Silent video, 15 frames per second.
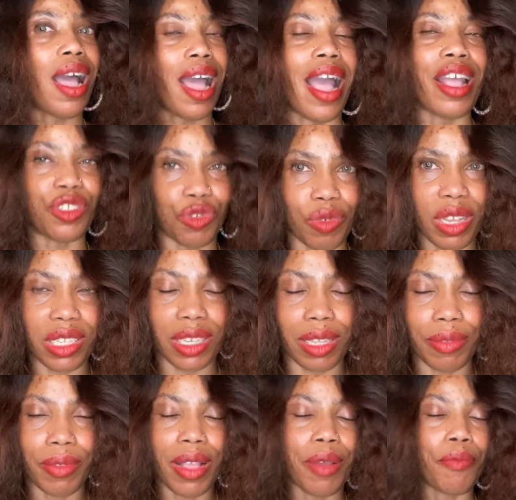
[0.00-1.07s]

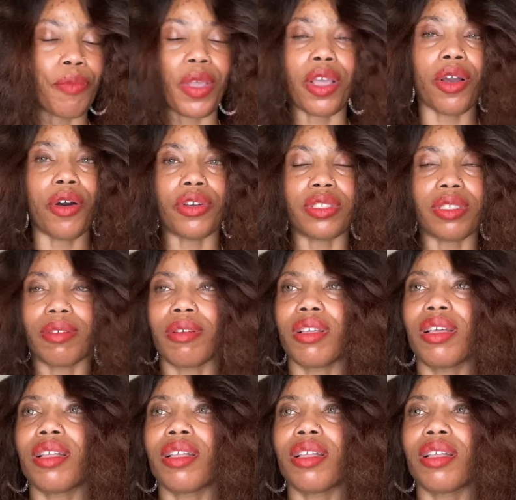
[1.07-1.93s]
hydrating, because